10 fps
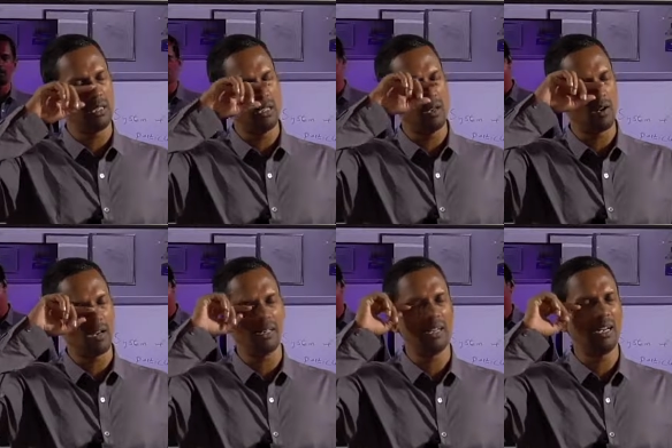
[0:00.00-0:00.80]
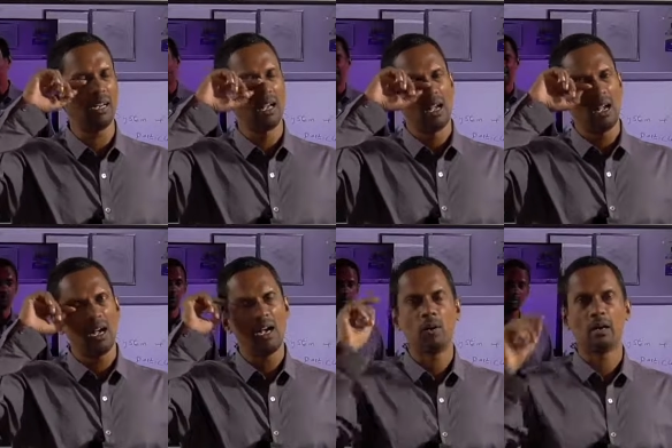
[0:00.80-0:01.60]
not like that.
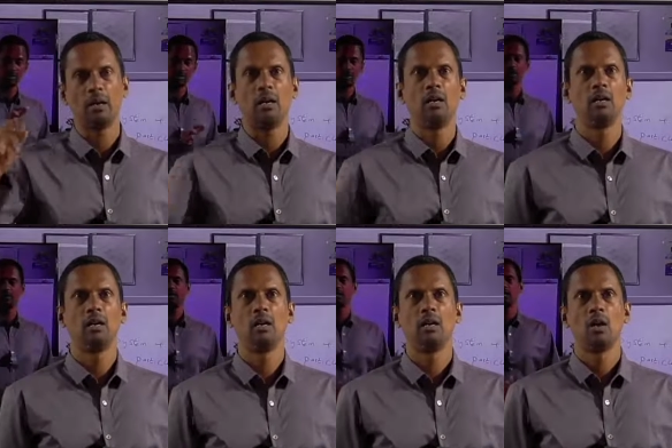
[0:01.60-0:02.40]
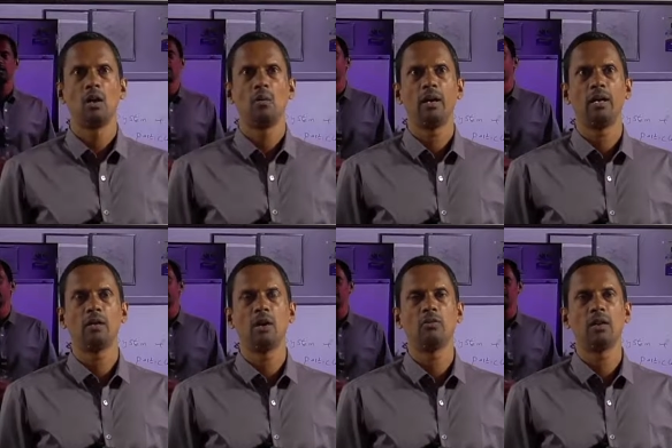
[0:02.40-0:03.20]
Okay, wider,
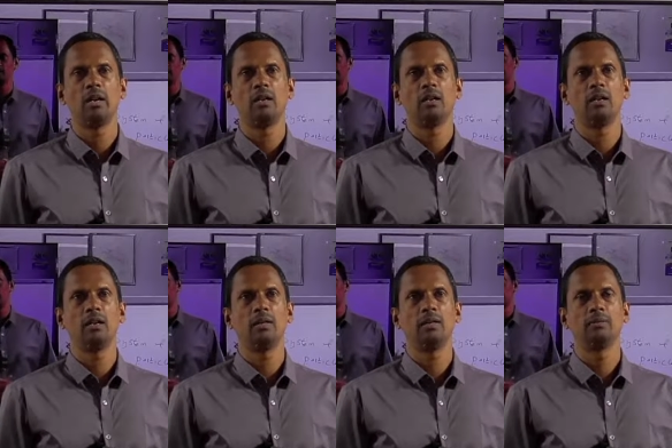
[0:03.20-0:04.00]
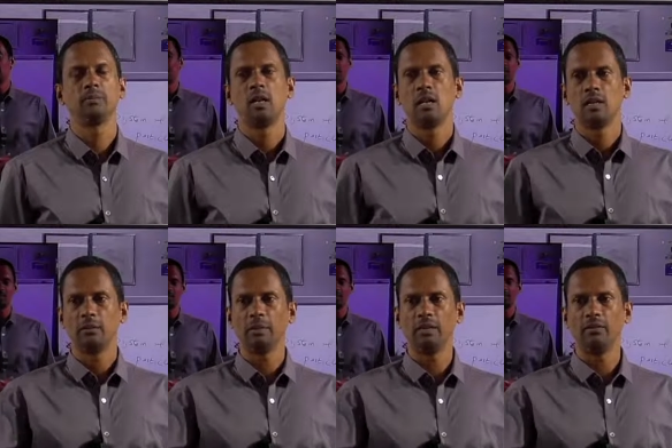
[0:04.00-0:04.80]
not wider.
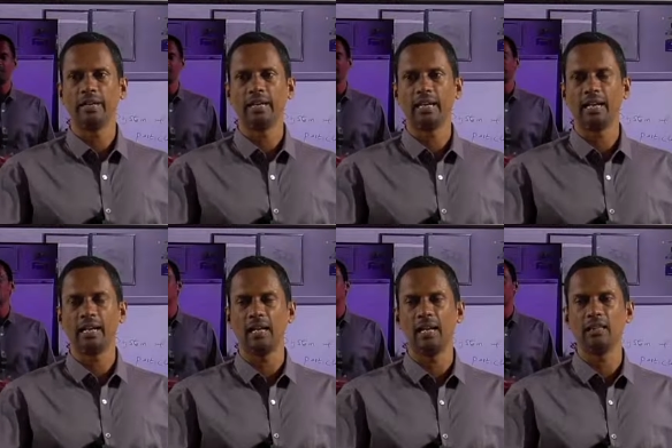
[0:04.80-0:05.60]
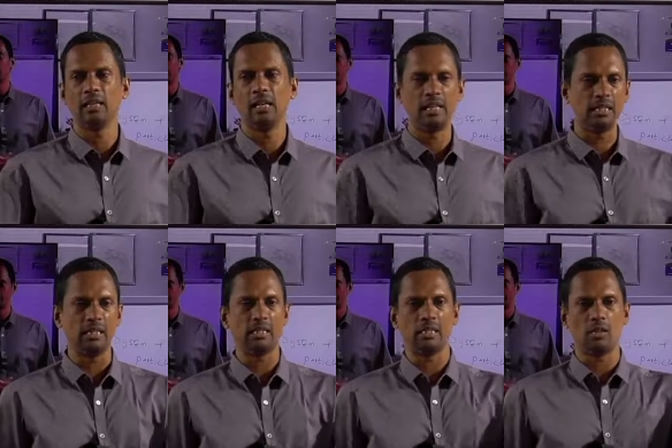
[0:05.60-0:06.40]
Something we can take length
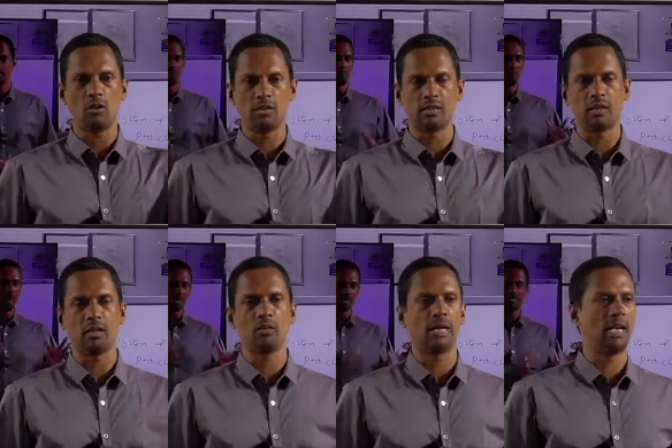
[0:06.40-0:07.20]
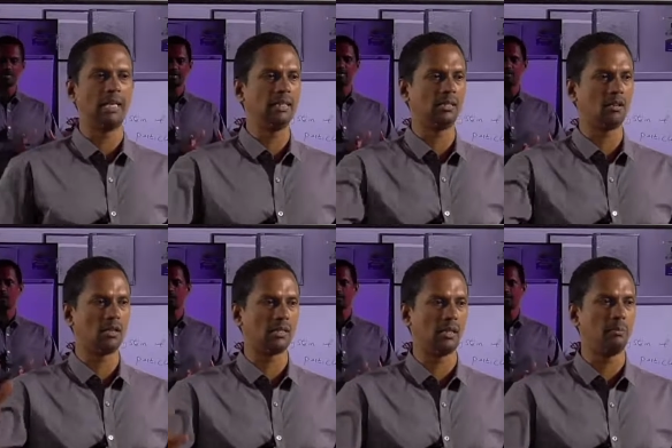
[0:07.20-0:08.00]
is constant. Okay, length is
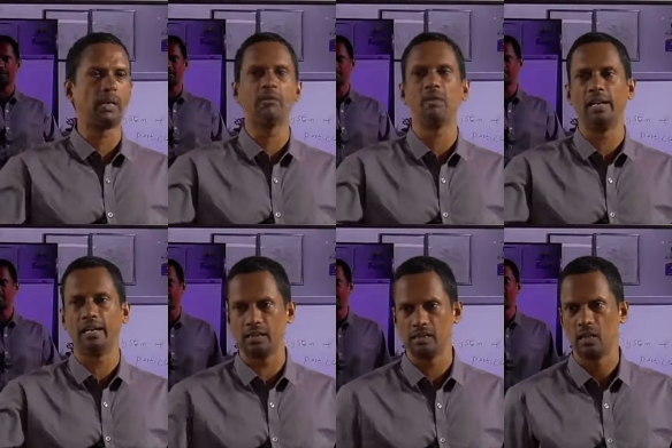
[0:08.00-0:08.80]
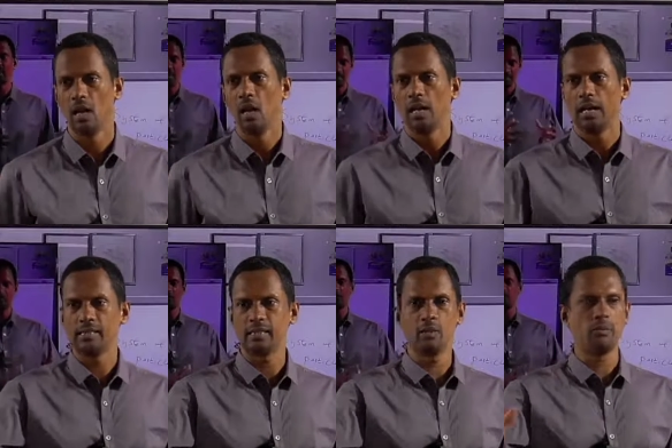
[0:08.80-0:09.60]
constant, breadth will increase. let us
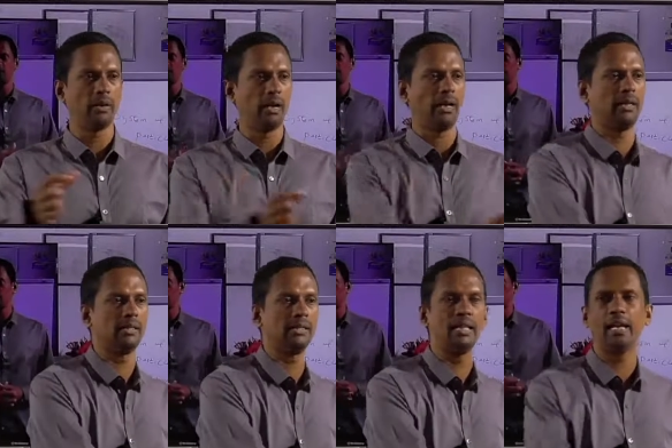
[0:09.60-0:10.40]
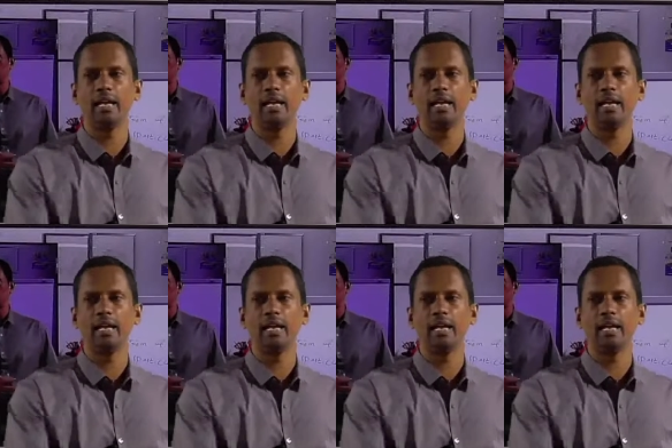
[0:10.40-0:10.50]
assume we increase 3